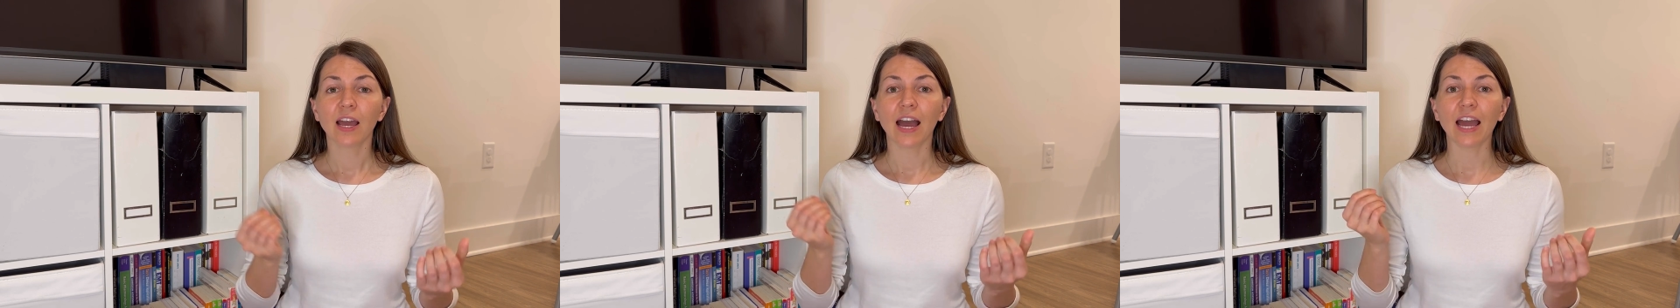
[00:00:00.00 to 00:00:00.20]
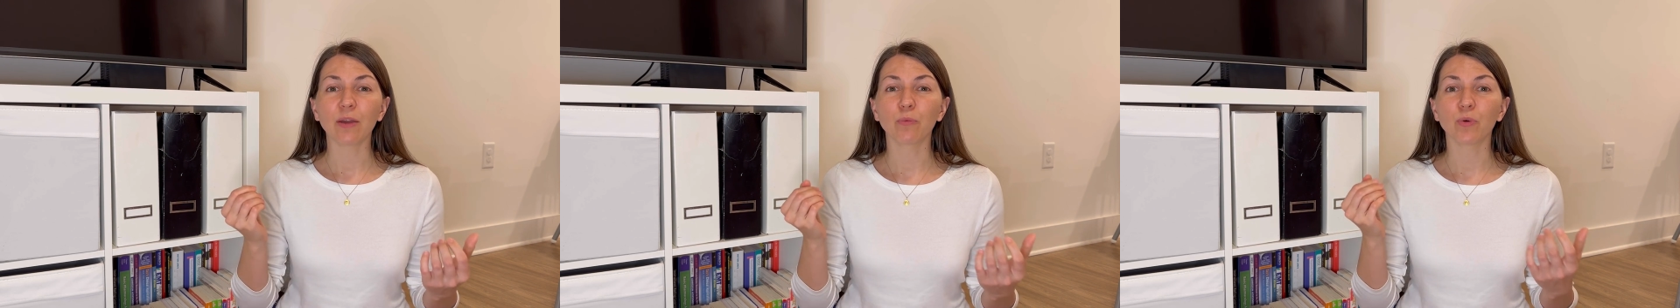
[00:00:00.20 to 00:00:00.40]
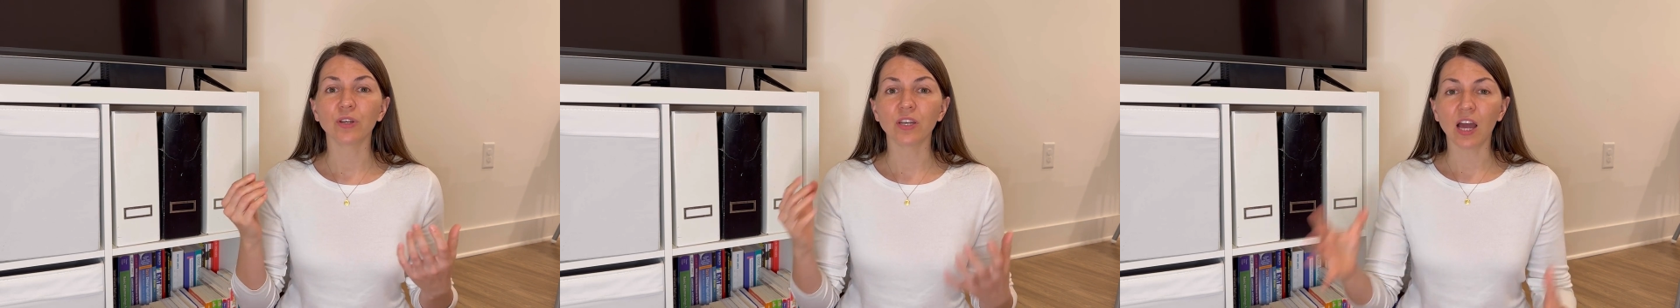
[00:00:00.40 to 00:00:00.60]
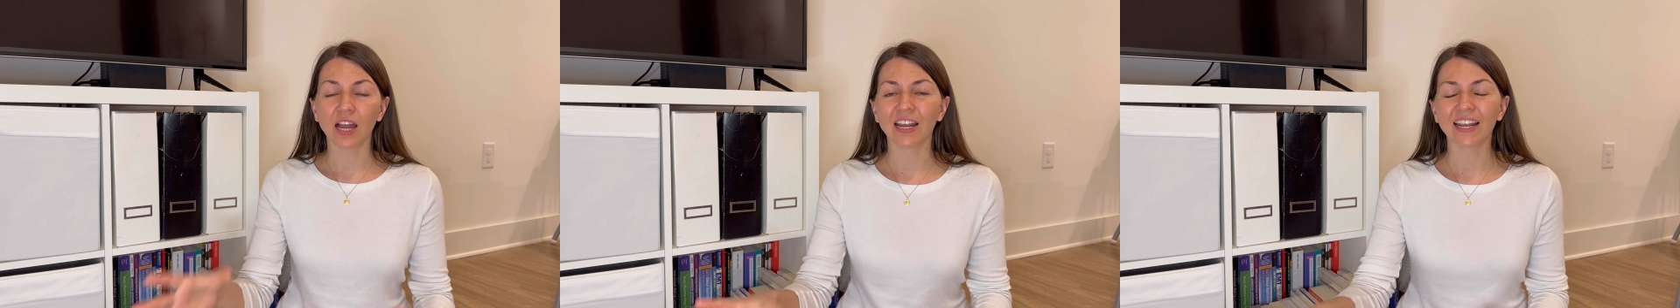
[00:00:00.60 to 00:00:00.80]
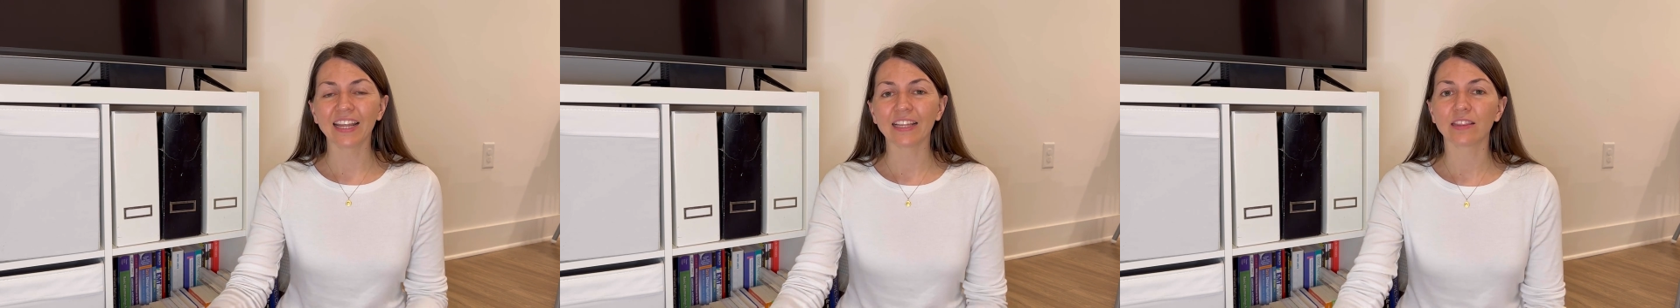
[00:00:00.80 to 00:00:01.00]
I would
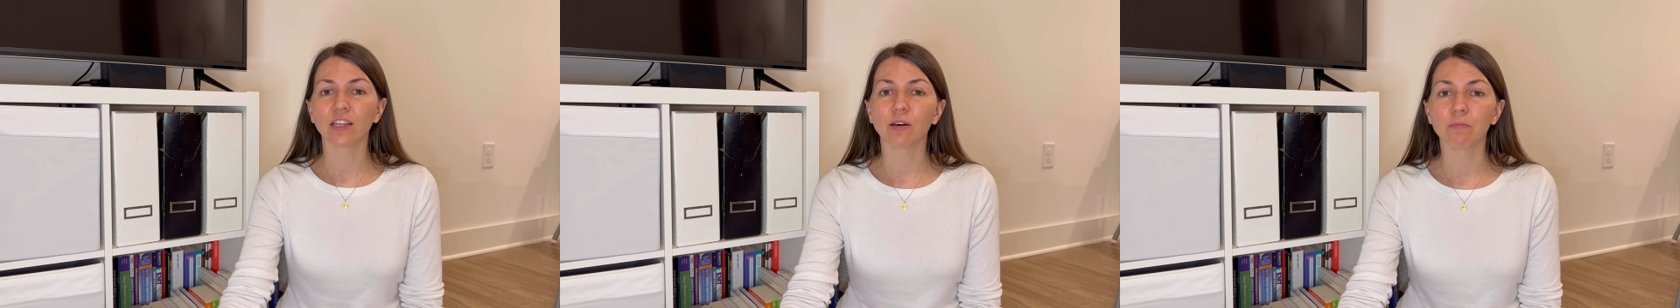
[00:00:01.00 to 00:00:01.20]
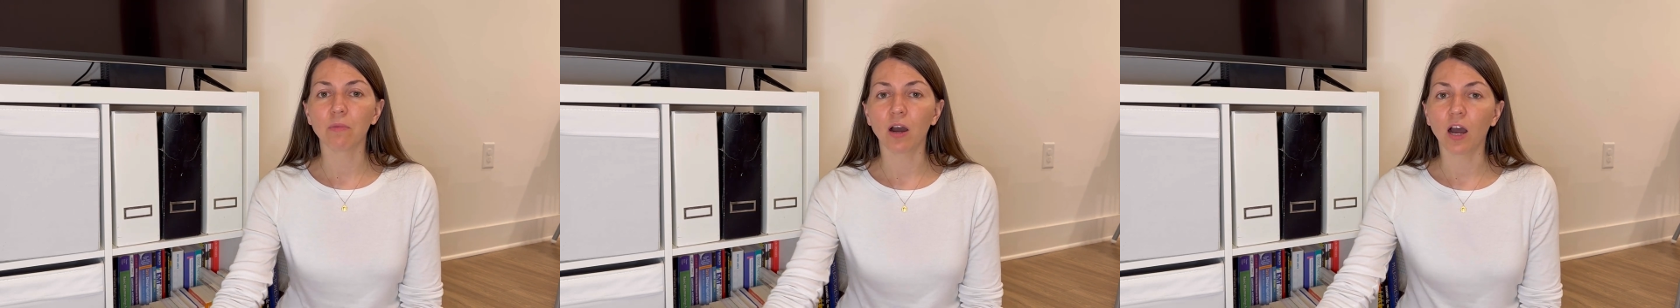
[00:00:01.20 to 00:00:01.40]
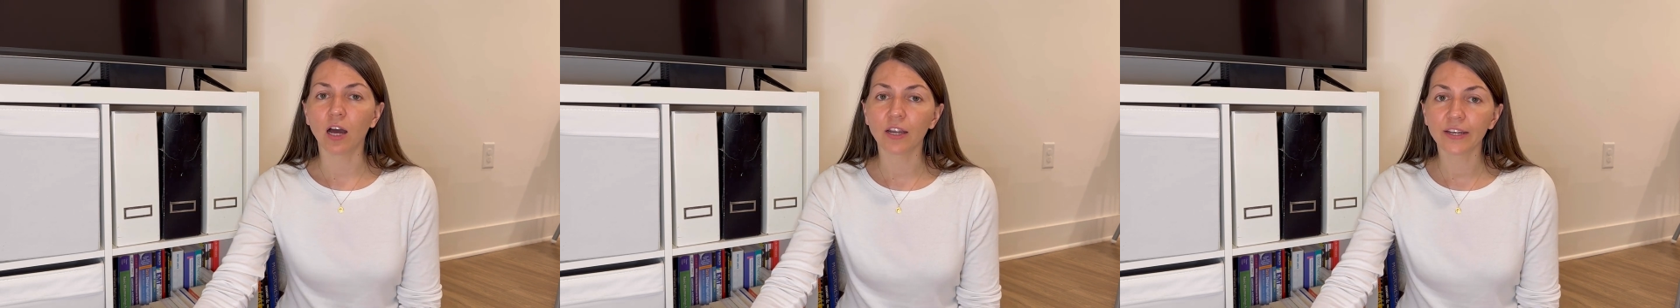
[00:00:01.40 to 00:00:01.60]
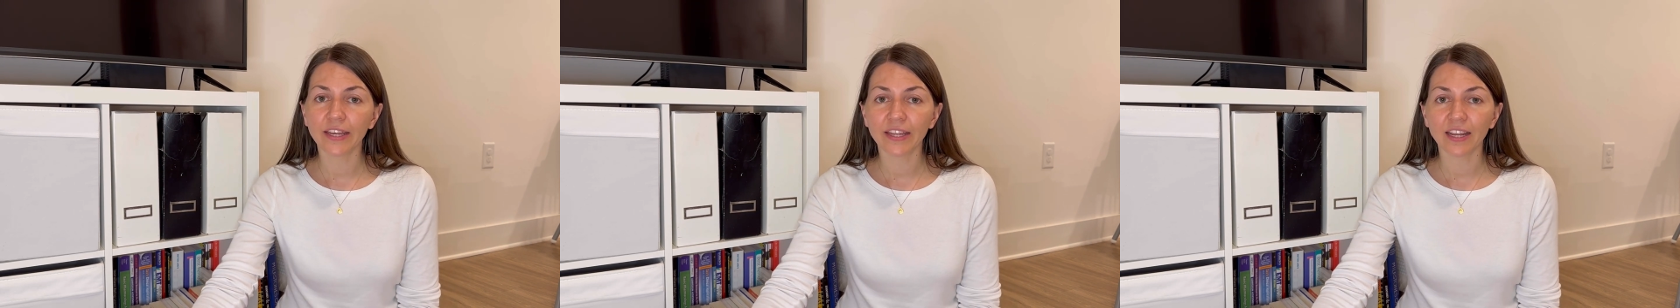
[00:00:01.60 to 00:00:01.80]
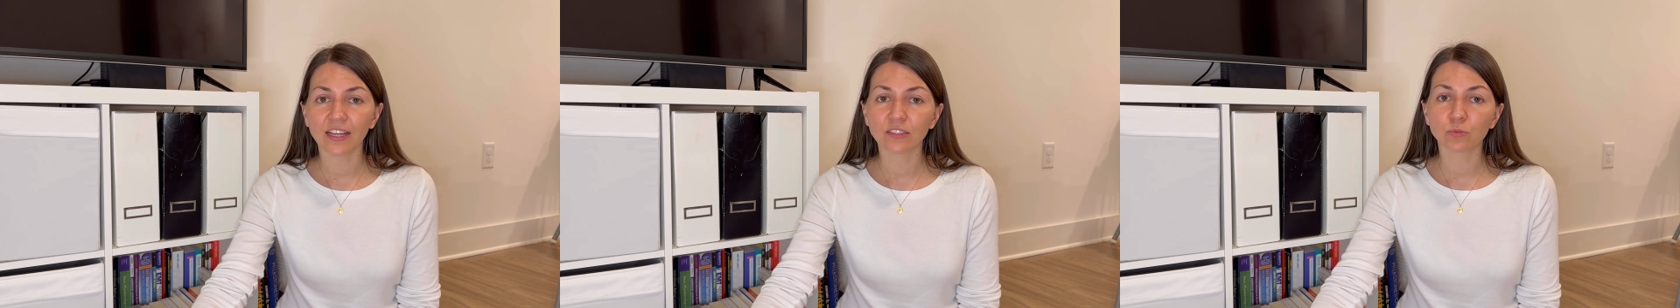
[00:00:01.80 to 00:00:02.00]
not let them on
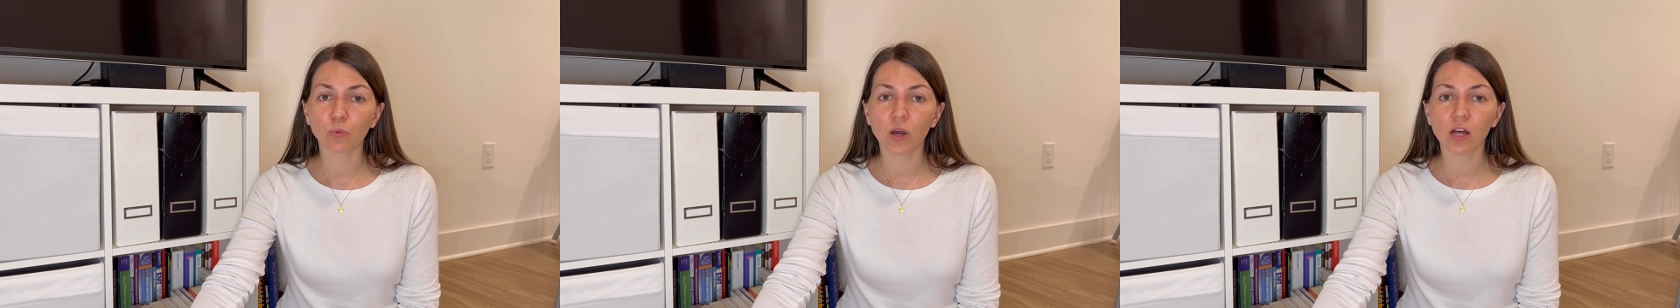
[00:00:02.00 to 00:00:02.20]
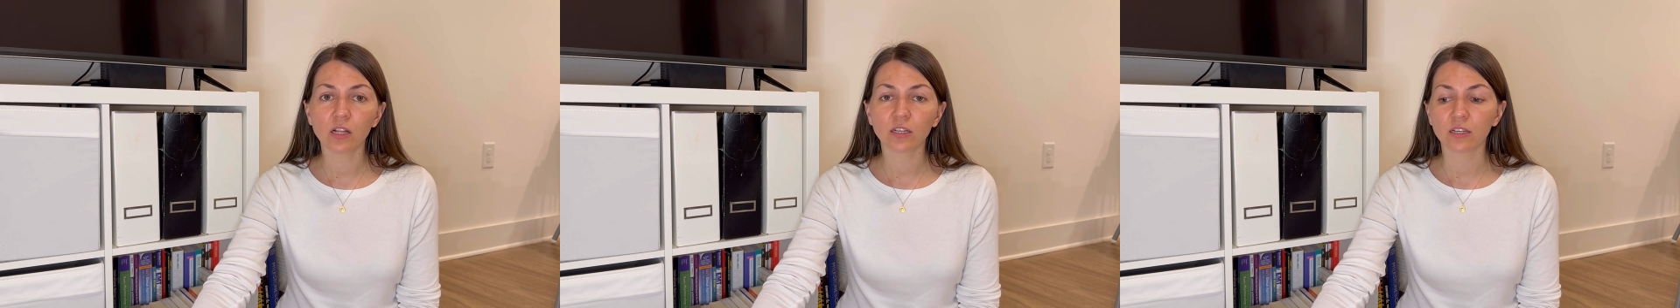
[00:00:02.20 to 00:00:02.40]
it as well,